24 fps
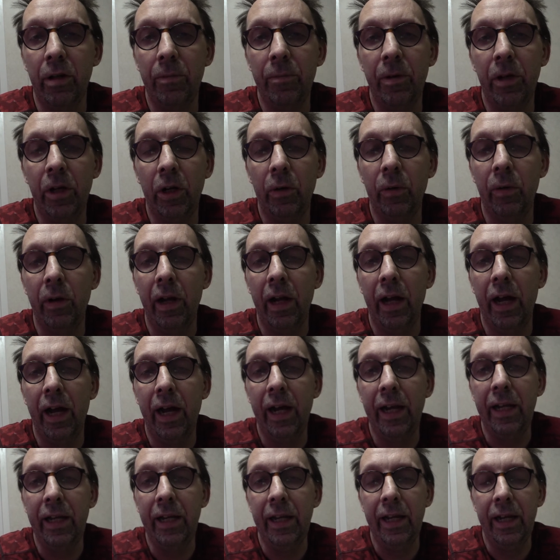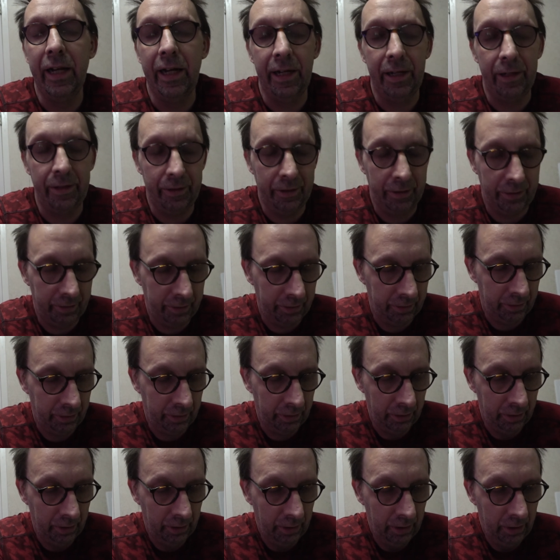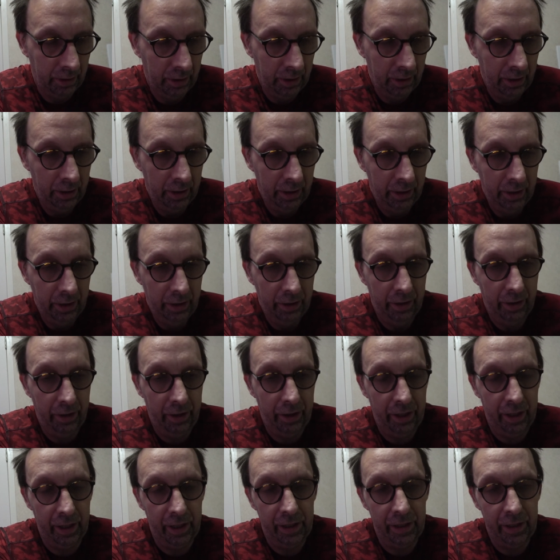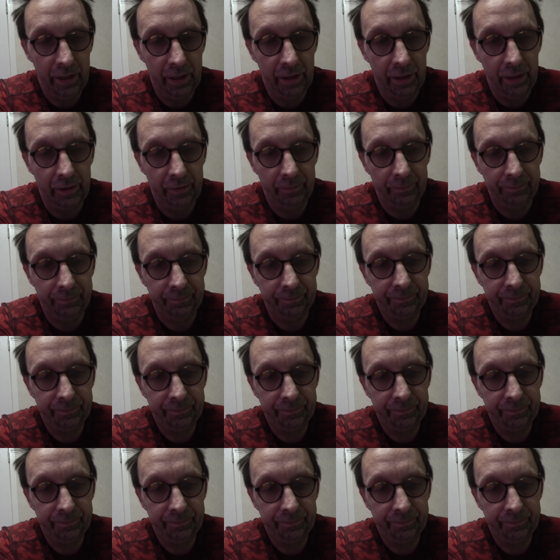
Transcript: I'm going to quit hiding out. Then, I